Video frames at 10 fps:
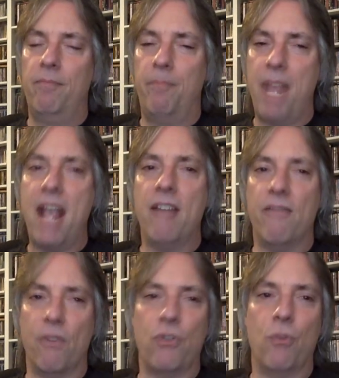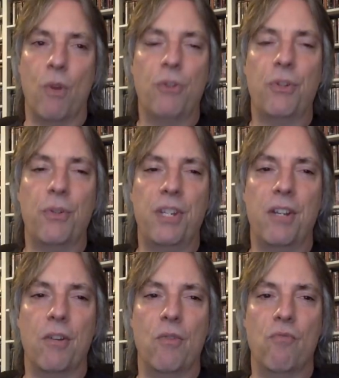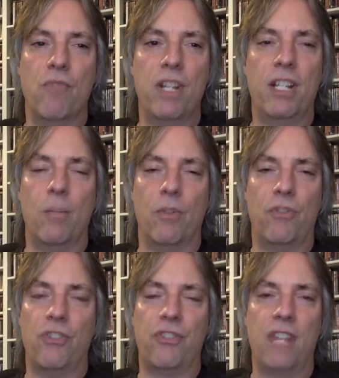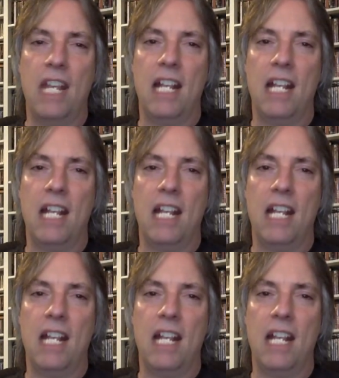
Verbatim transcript: band of virtuosos here who really were just